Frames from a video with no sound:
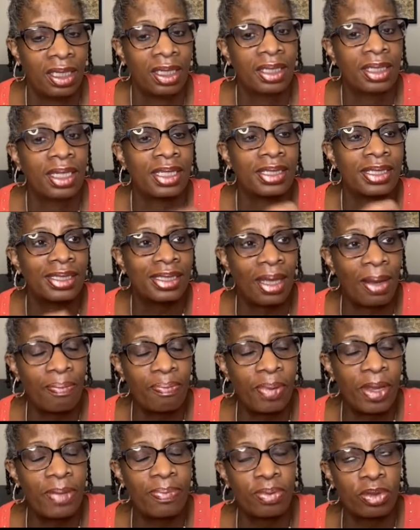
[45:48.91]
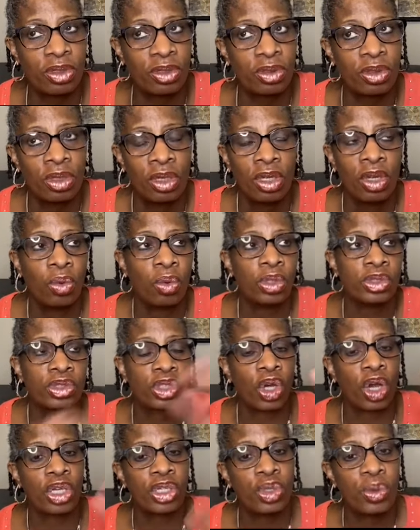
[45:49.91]
because some people will
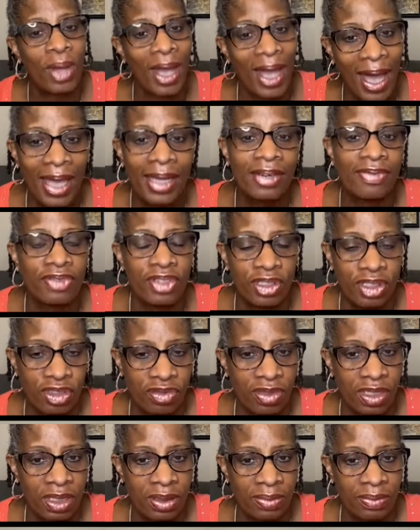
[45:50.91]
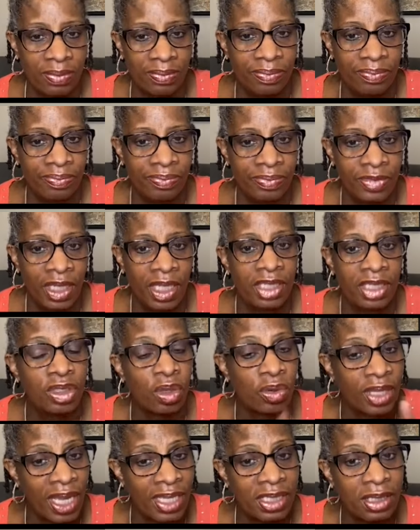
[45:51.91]
talk you out of your dream. So
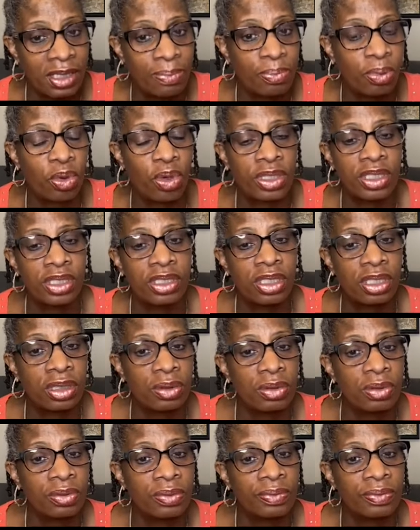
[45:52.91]
that's important, too.